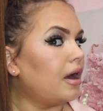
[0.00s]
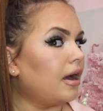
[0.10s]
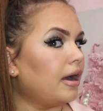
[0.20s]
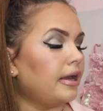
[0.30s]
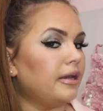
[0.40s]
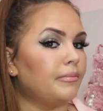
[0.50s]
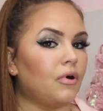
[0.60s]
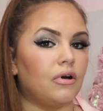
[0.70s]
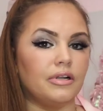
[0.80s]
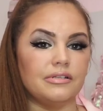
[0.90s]
I am
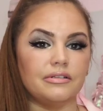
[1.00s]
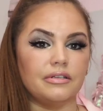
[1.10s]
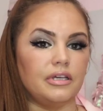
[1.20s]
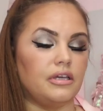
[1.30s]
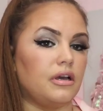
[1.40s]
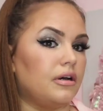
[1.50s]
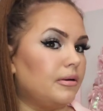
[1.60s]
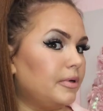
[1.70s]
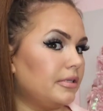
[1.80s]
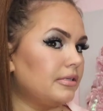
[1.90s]
honestly
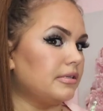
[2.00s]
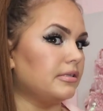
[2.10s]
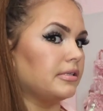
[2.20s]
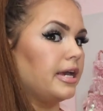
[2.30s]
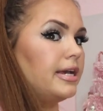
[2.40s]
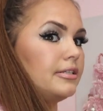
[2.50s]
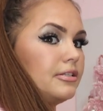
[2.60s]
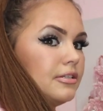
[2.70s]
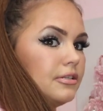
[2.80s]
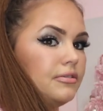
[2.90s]

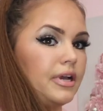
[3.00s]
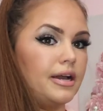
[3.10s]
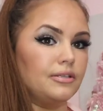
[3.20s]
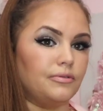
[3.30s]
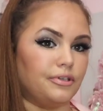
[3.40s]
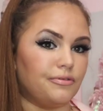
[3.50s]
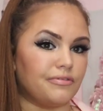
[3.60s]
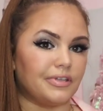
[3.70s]
obsessed, you guys. What do you